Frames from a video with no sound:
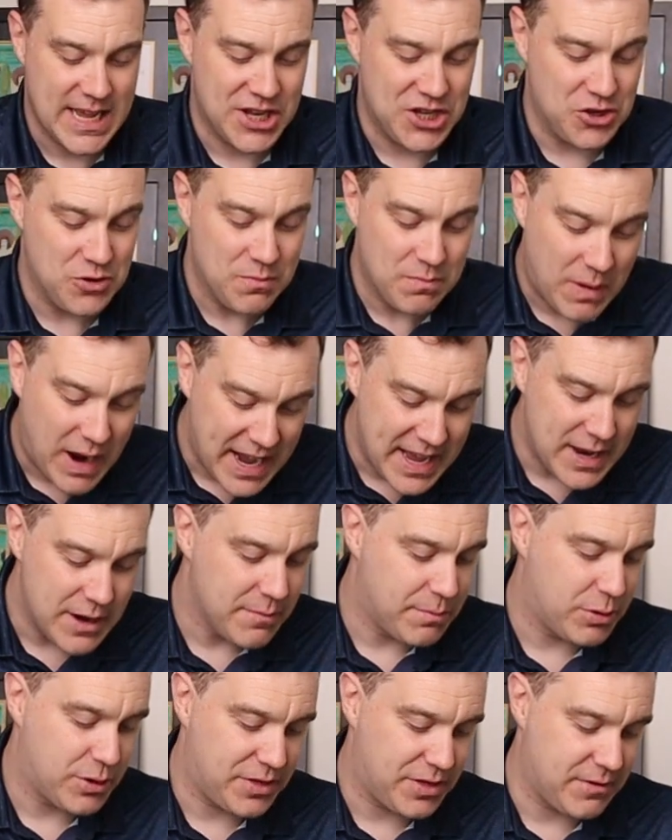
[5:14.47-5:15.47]
You
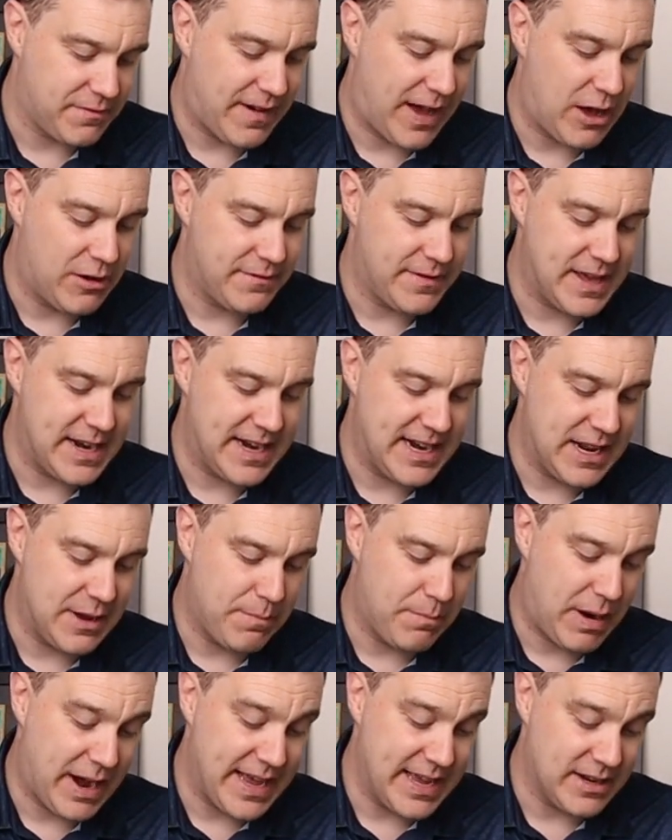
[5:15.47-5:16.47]
might put the valve in and
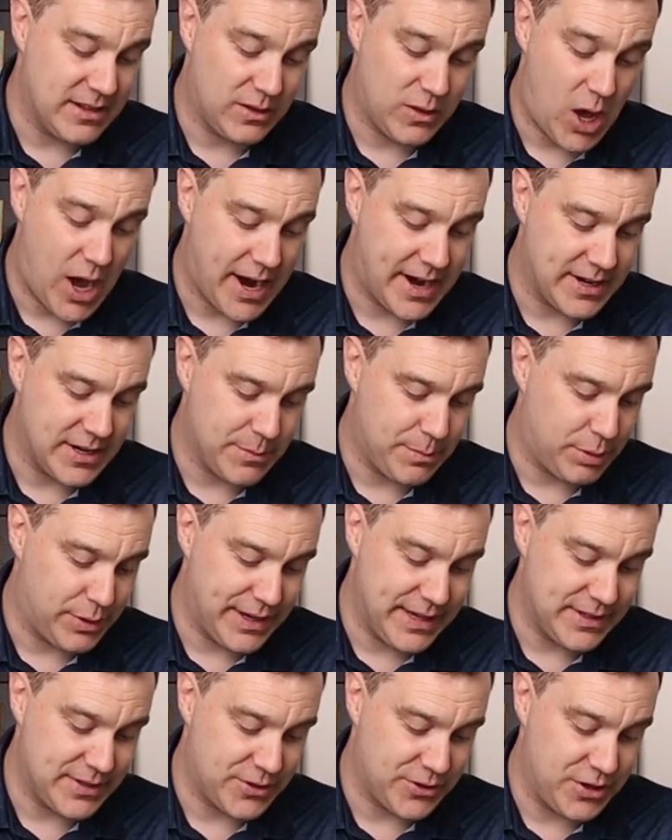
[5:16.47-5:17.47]
it might lock into
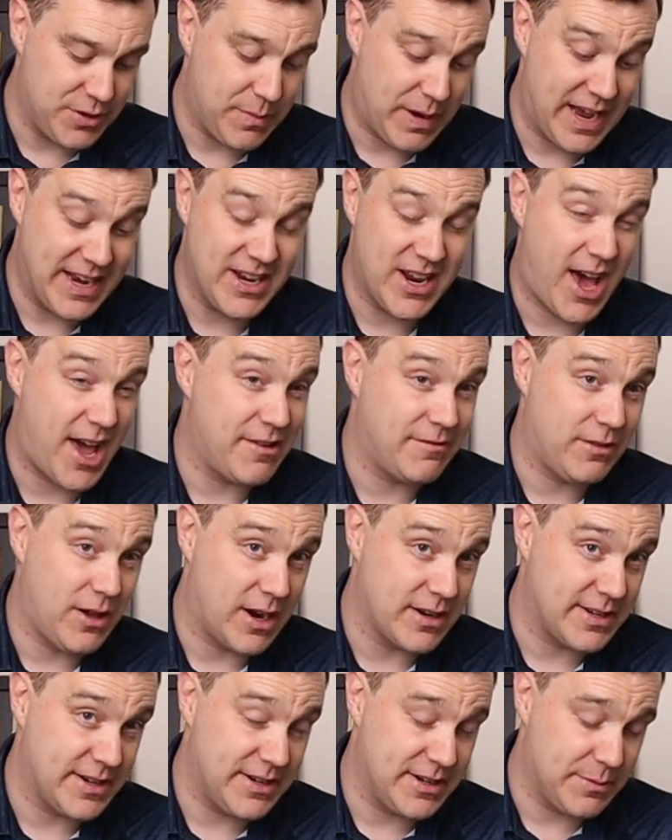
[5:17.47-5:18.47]
place, or you might not have
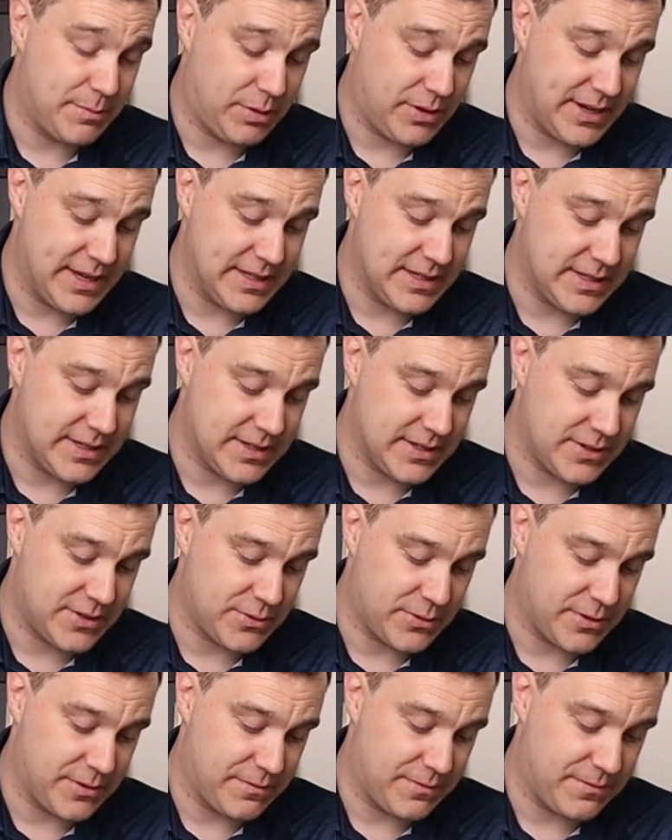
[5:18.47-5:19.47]
locked it into place
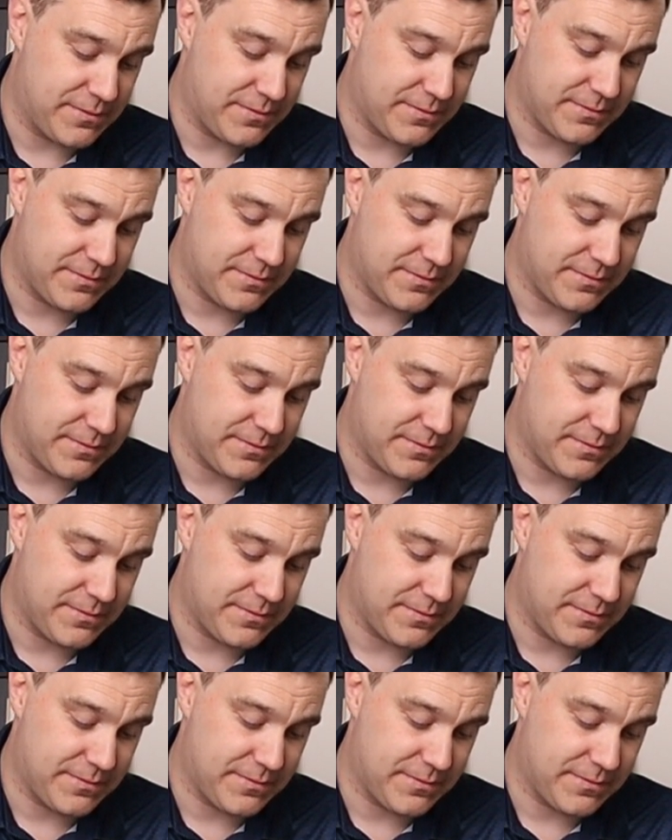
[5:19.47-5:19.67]
sort of